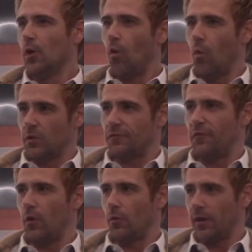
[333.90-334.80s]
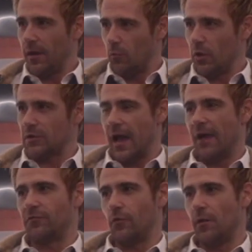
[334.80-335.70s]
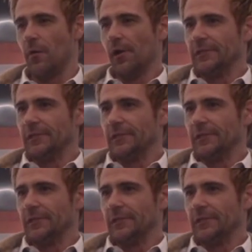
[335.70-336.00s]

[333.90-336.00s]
What's following him? What's after him?